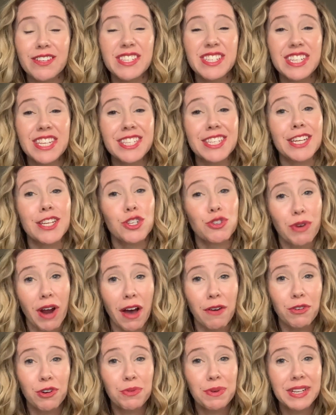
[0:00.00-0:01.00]
Disney
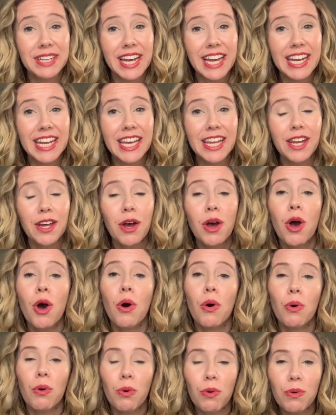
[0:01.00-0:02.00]
travel related
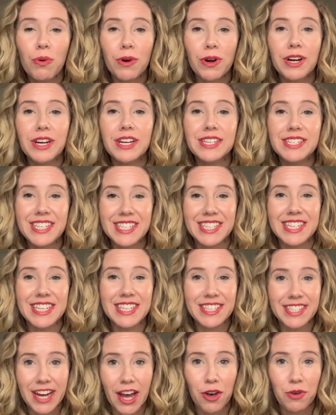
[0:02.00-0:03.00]
or Disney
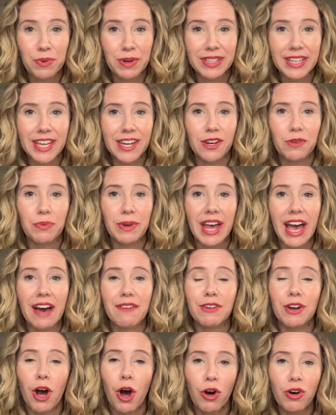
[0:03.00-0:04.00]
style related. We
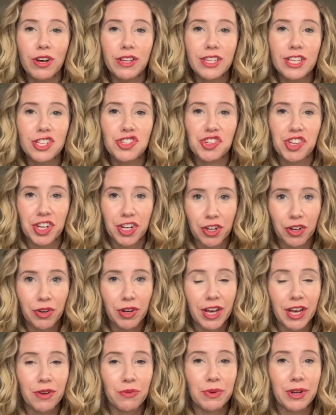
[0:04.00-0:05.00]
have it all on this
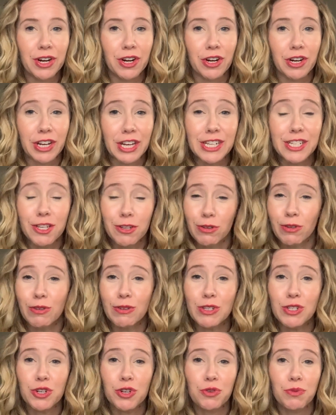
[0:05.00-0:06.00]
channel, and we are
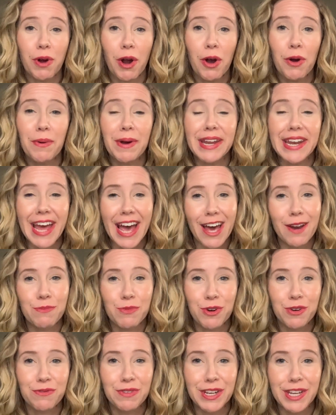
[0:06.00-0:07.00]
continuing to grow and add
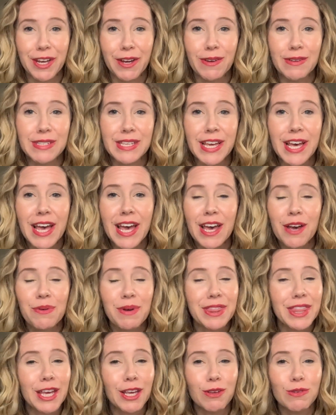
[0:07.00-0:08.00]
more videos.
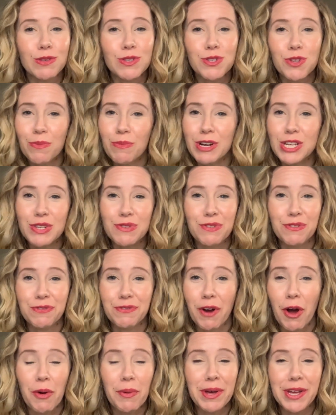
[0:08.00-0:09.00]
We thank you so much for
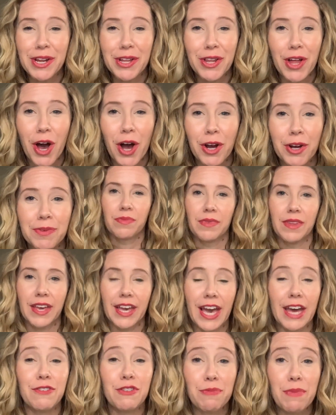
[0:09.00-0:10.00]
following along.
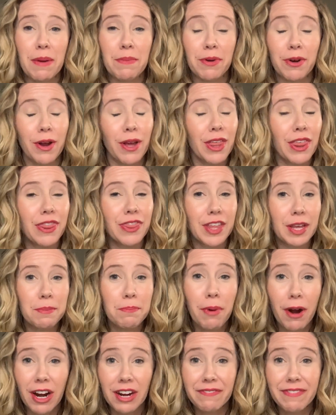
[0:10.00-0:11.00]
And remember, theme
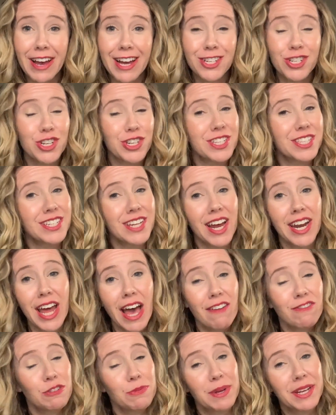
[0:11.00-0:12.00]
park fashion does not
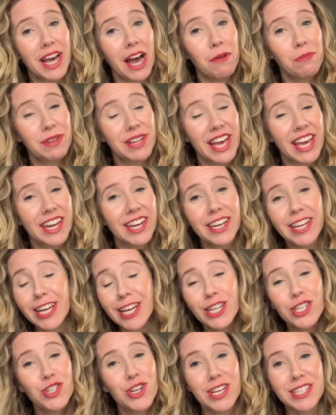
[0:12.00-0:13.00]
have to be complicated.
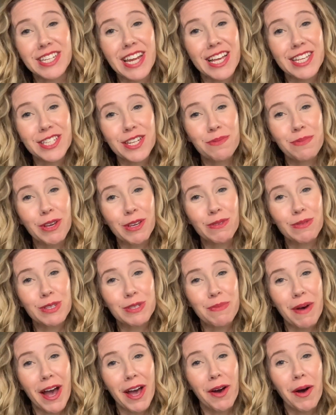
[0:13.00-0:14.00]
It just has to make you smile.